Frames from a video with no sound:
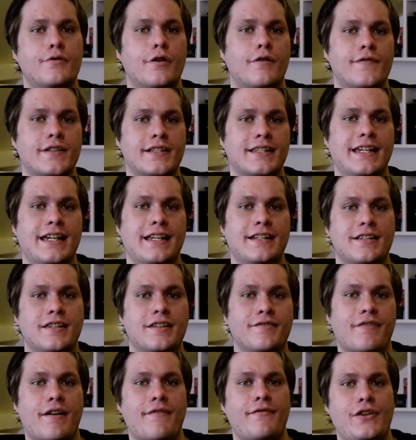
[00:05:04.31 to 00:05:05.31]
obviously into
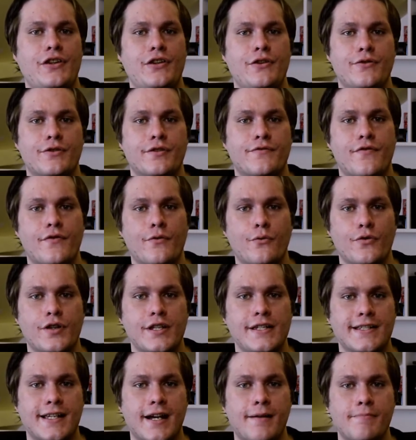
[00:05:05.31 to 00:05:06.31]
the revenues of all
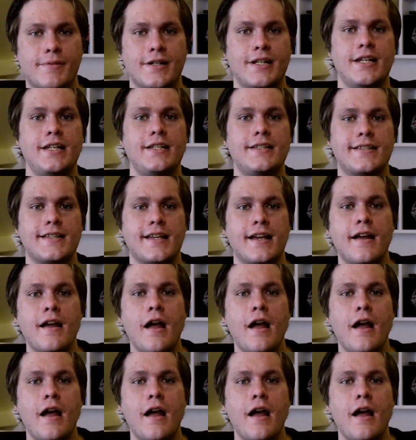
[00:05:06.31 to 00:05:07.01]
these companies.